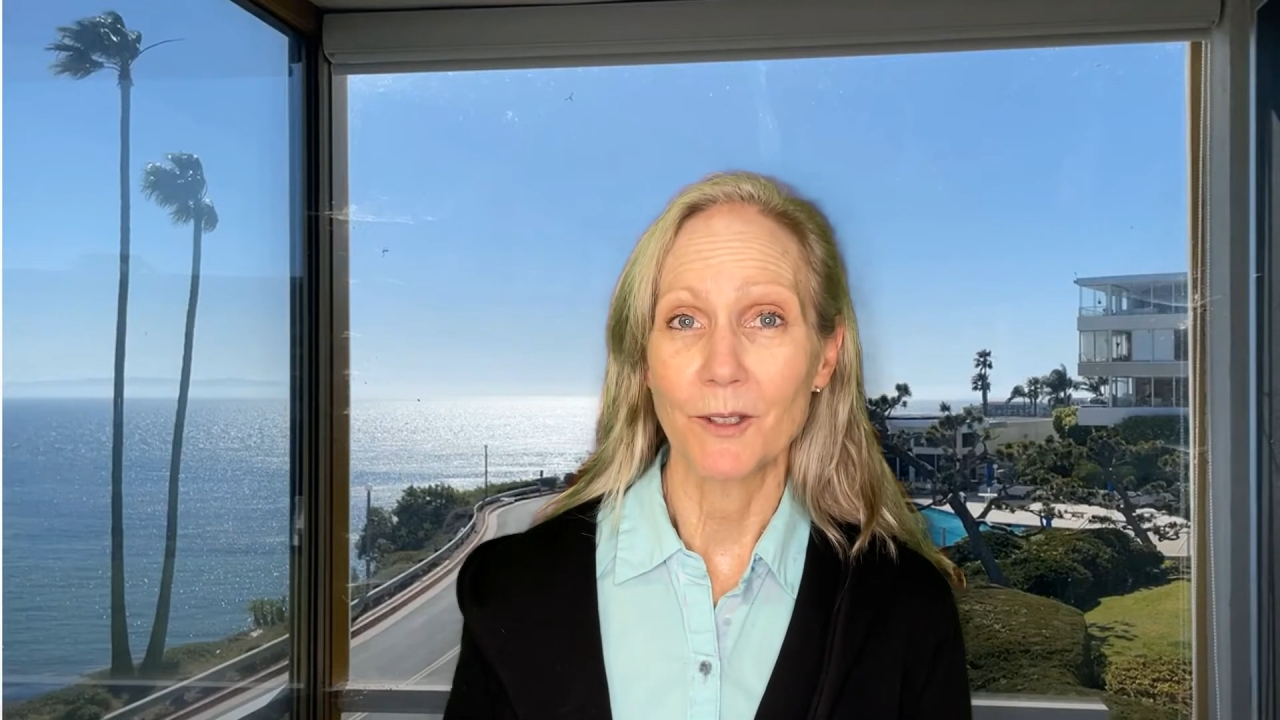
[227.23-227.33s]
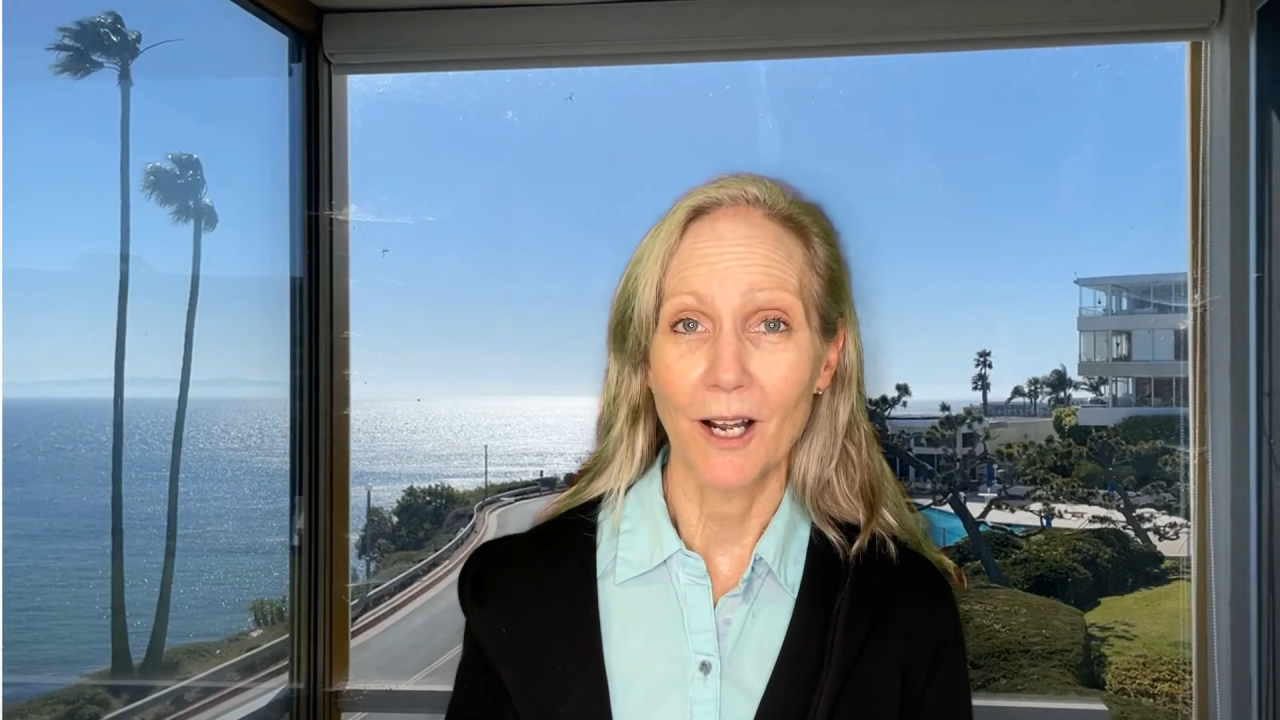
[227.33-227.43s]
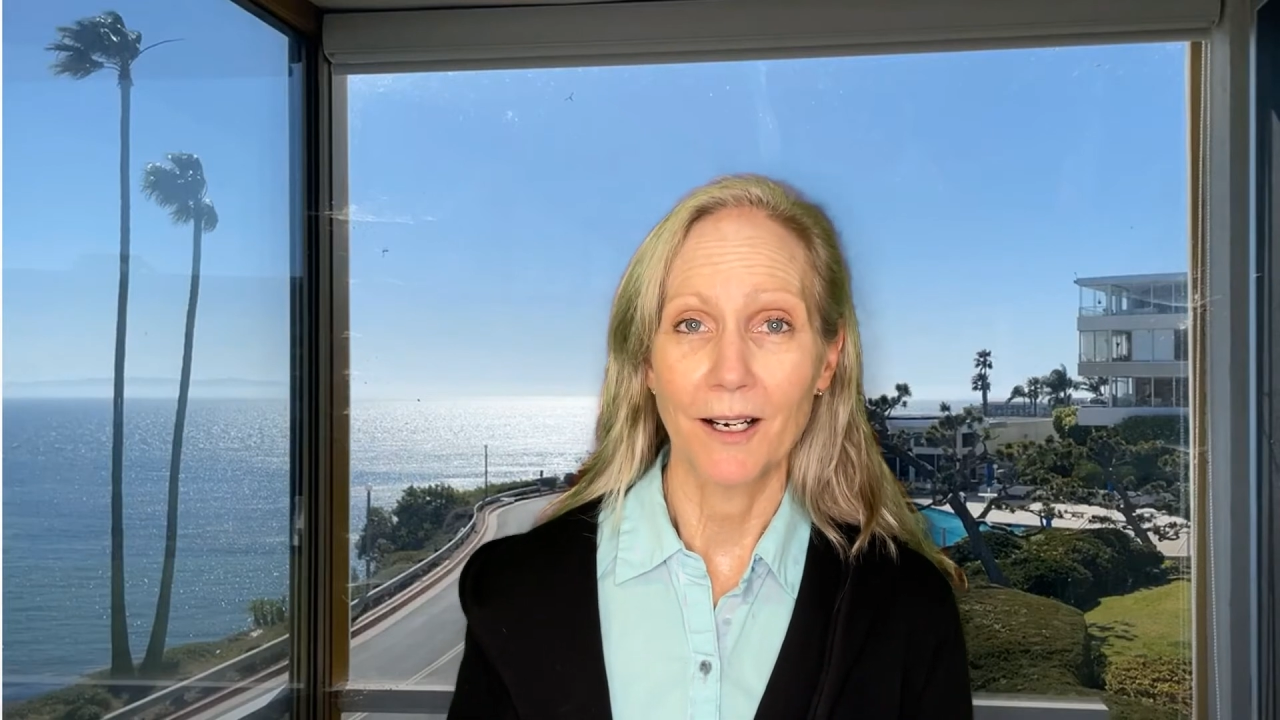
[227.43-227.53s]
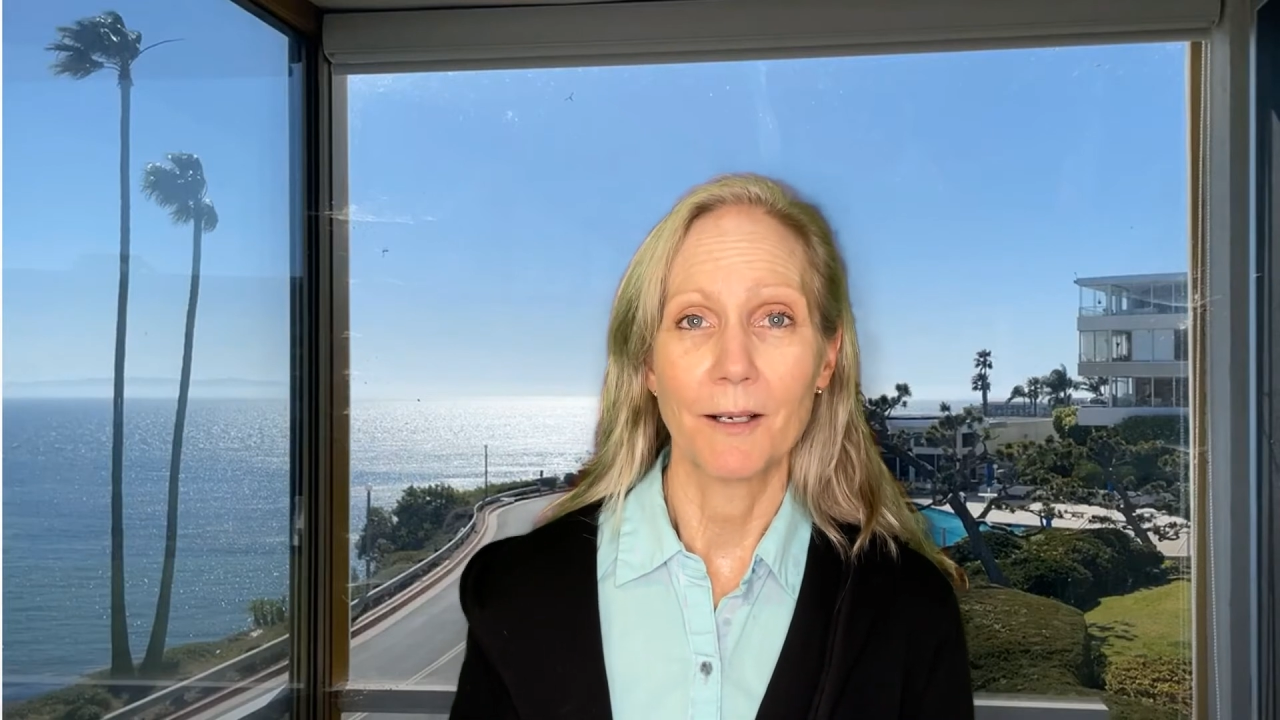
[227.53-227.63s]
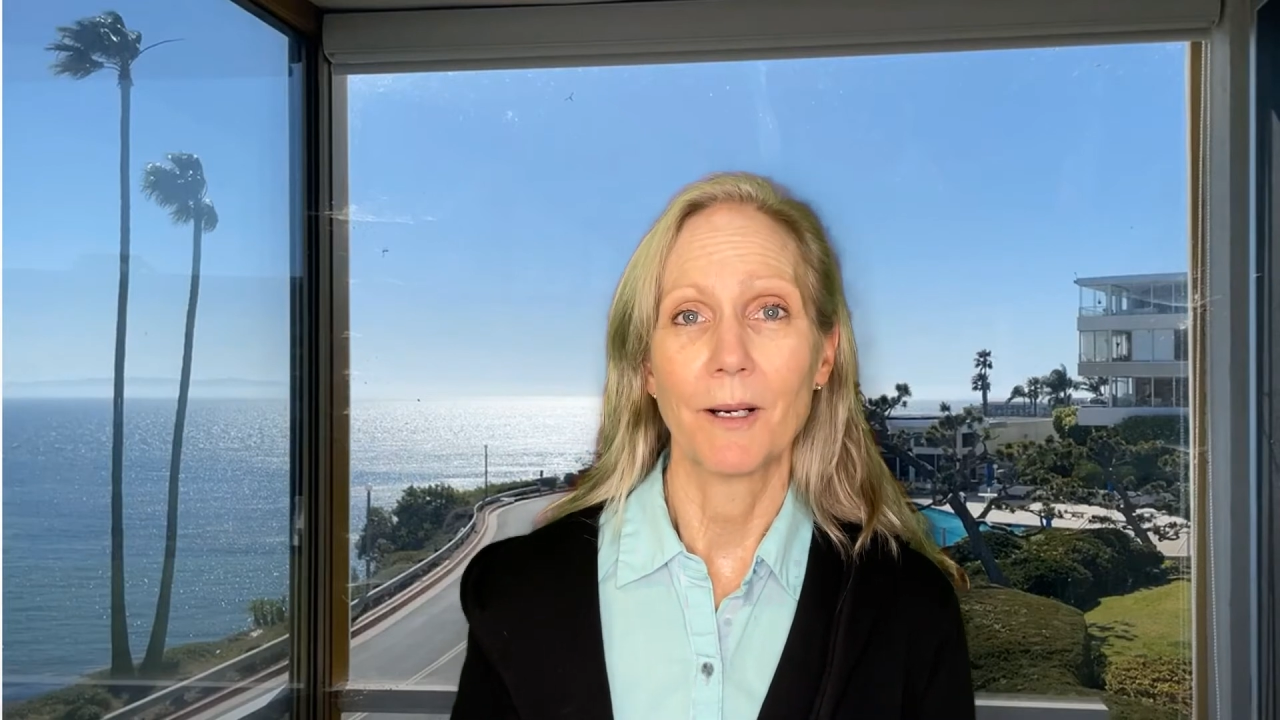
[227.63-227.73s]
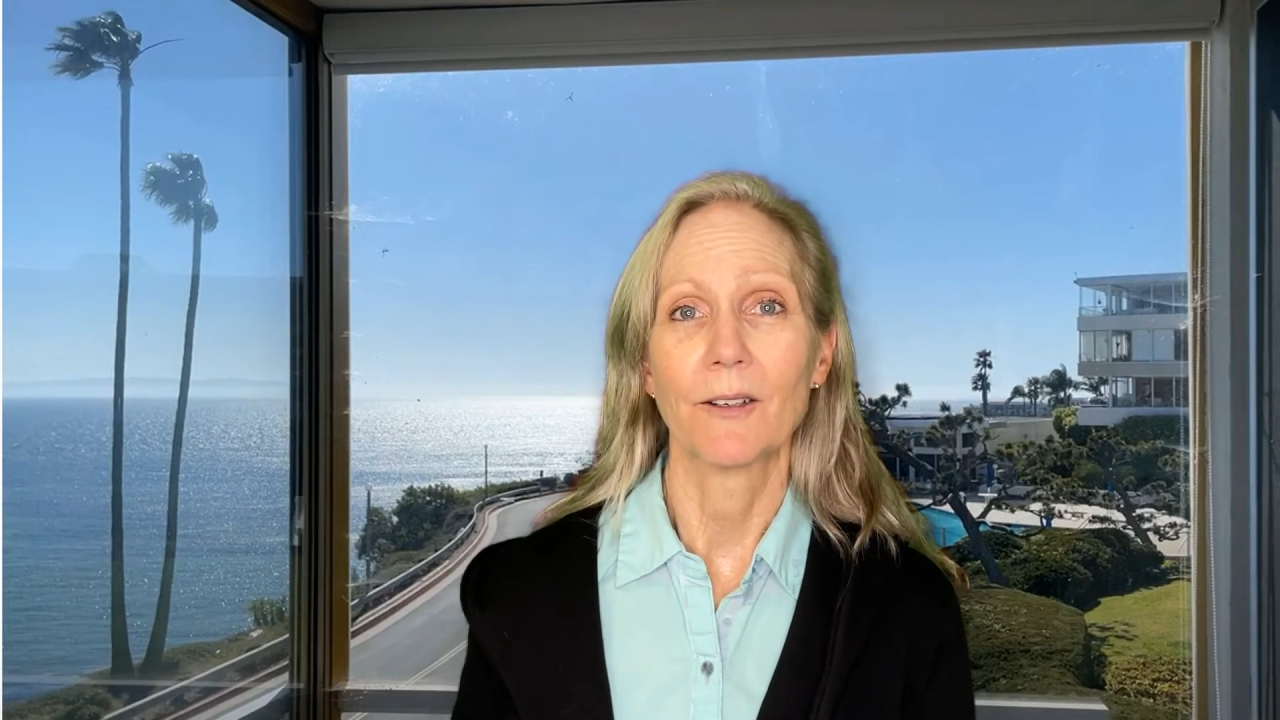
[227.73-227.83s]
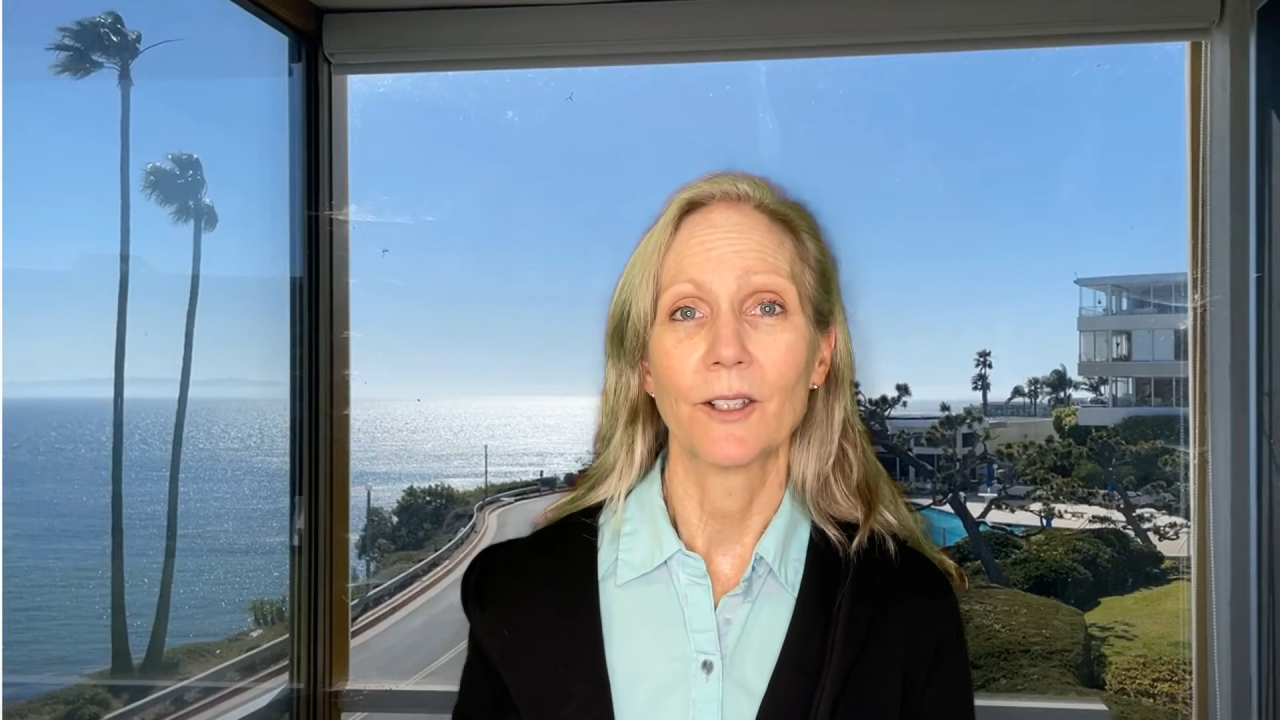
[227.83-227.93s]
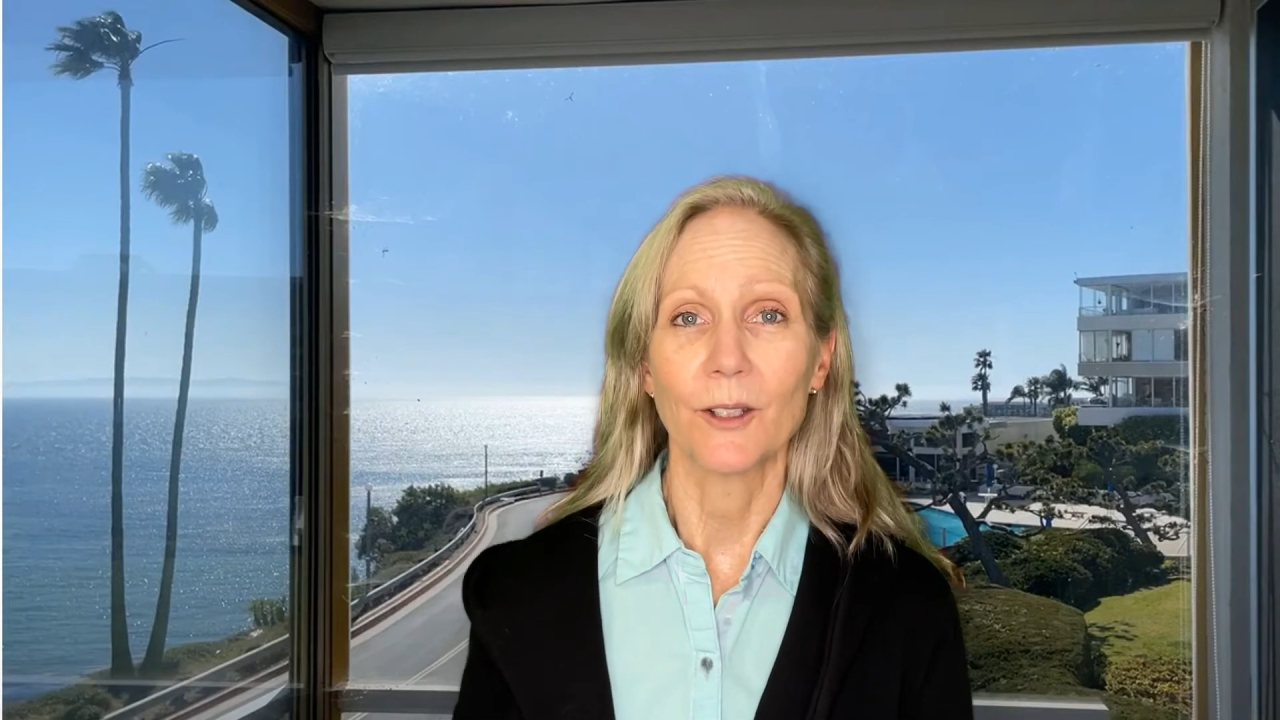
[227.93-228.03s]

talking about